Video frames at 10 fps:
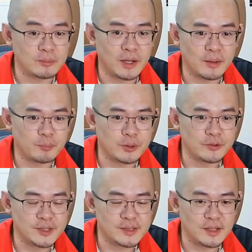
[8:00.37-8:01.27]
in my
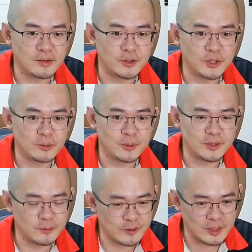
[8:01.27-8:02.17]
previous video with
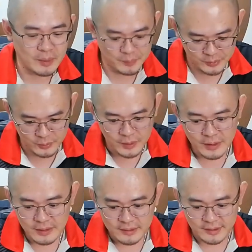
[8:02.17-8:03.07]
the Leopard 2,
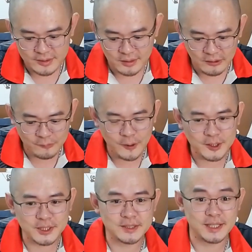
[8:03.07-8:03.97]
there's a lot of
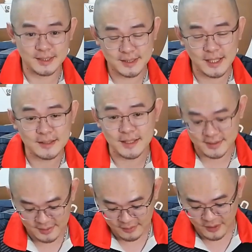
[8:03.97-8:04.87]
functions that says
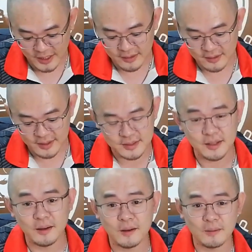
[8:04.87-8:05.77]
that's in this
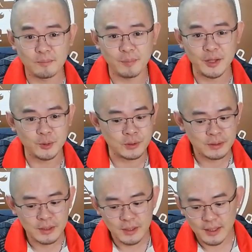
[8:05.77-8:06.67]
manual,
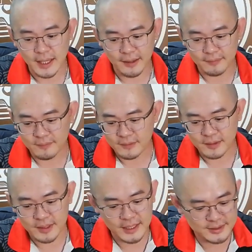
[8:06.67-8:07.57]
and
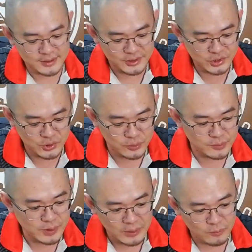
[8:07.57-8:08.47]
yes, it's
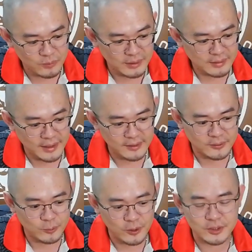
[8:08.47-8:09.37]
true, it kind
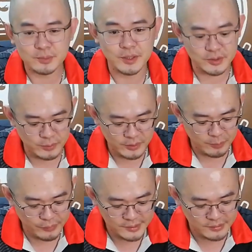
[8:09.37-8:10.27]
of works, because when you
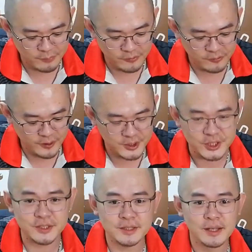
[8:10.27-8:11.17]
press the
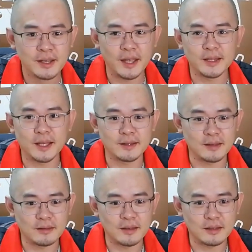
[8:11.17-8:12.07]
functions and then
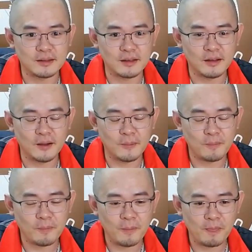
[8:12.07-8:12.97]
it
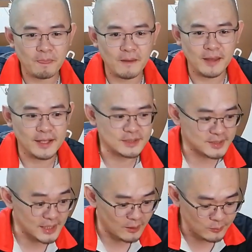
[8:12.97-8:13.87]
has a
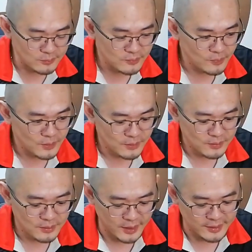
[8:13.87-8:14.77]
sound
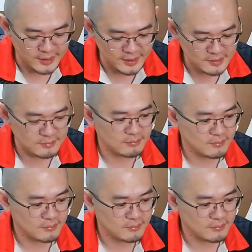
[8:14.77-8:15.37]
like this,